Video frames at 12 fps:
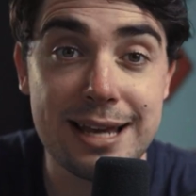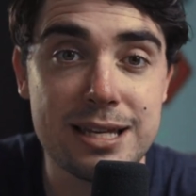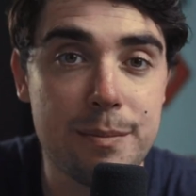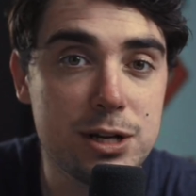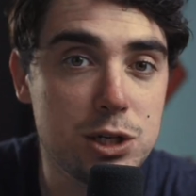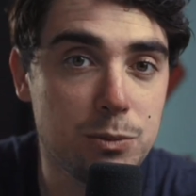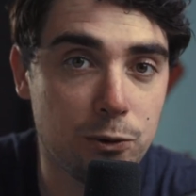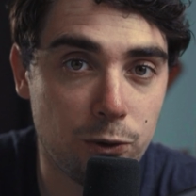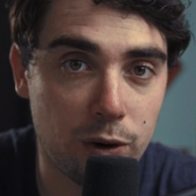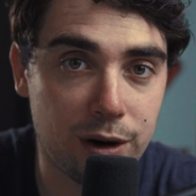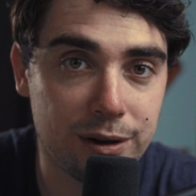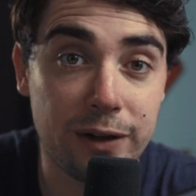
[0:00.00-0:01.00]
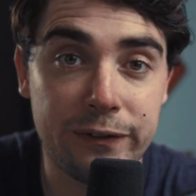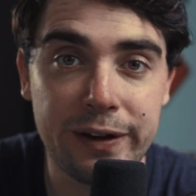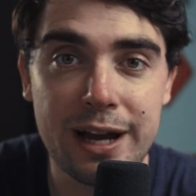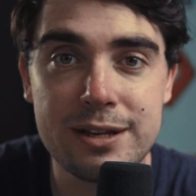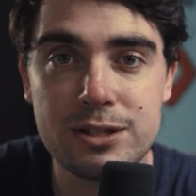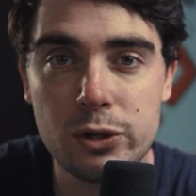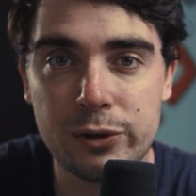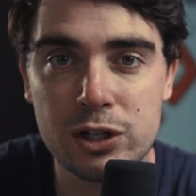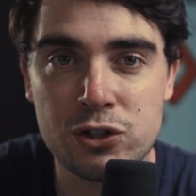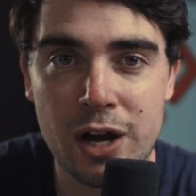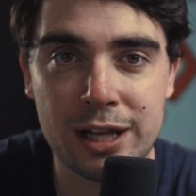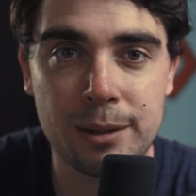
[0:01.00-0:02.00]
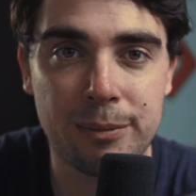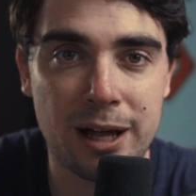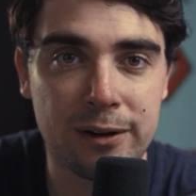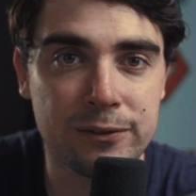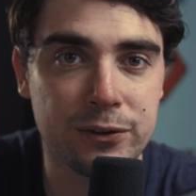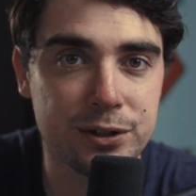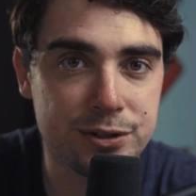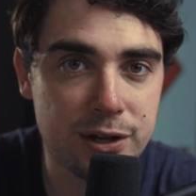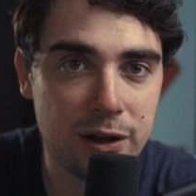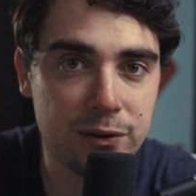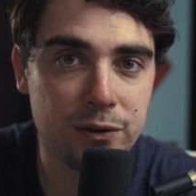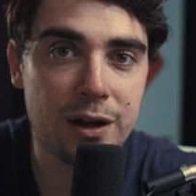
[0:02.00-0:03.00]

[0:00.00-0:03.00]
And as I mentioned before, if you guys do want to try out the platform for yourself,